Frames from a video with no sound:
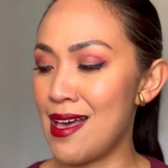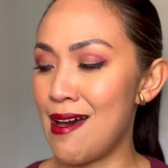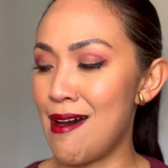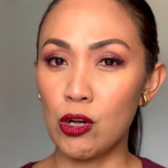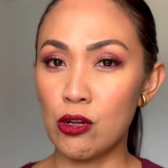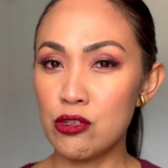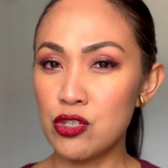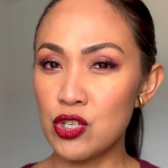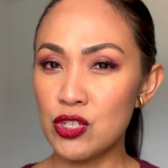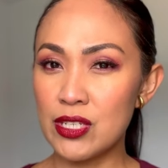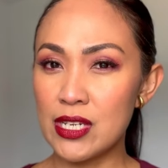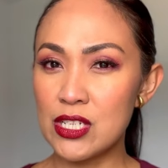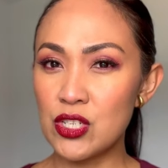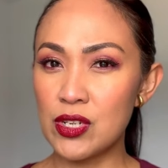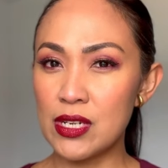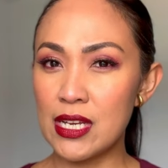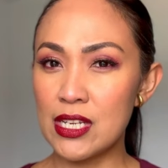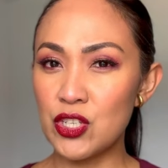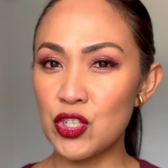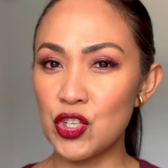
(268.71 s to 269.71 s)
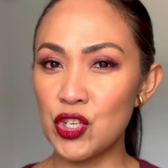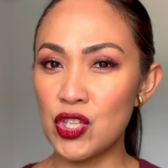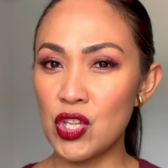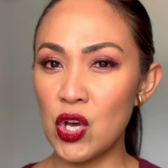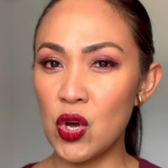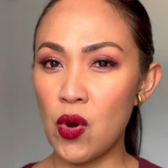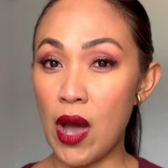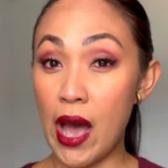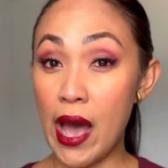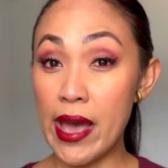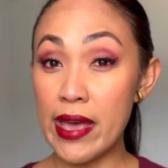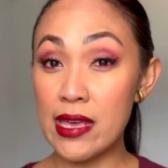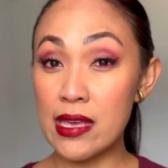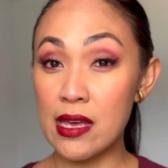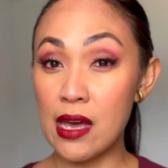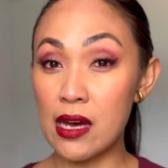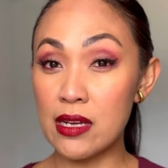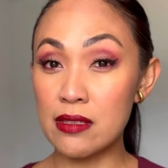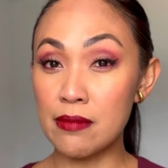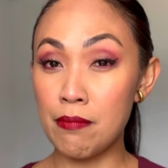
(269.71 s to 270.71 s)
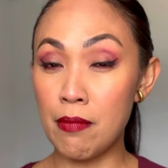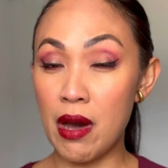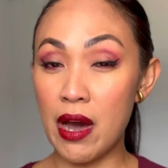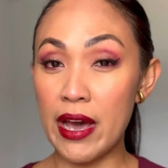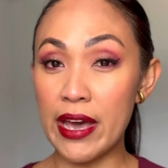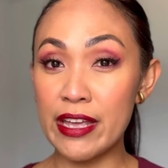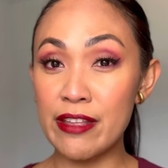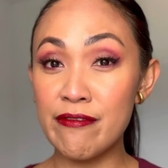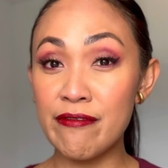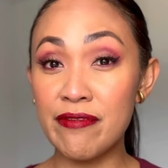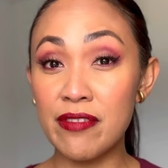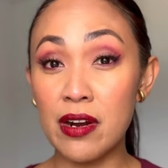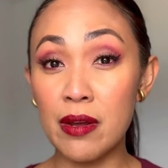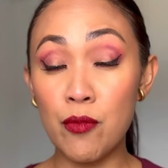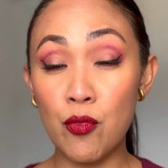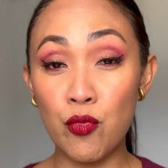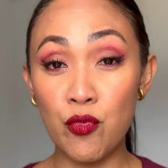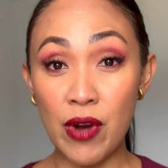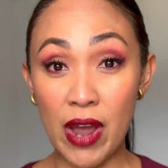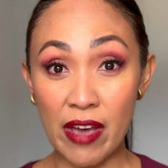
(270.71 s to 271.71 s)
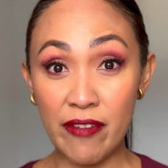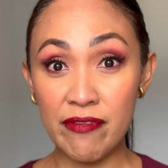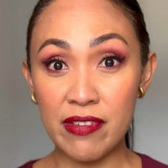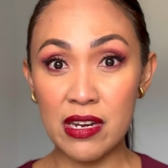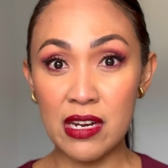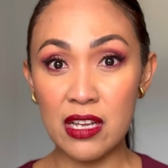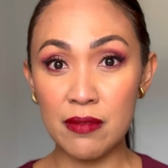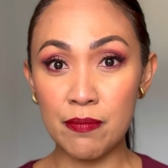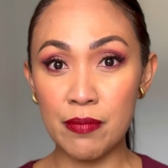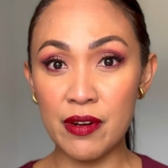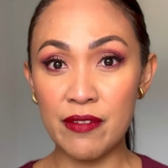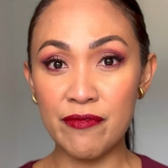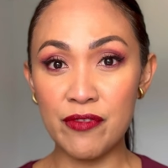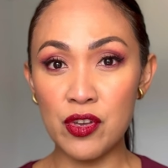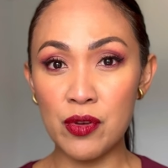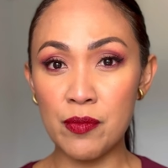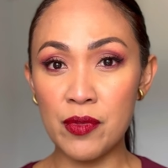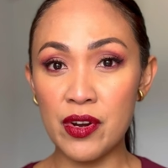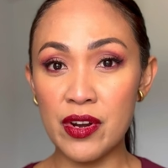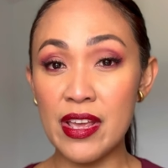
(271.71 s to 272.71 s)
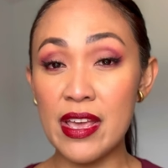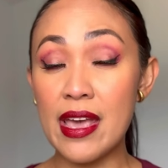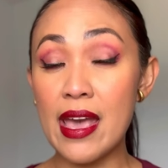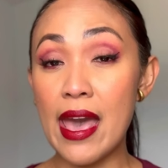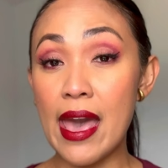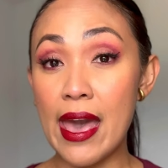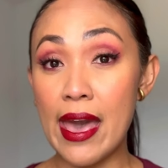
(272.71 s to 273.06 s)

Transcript: Also, just to let you know, I got mine from Rafinad Parfumerie,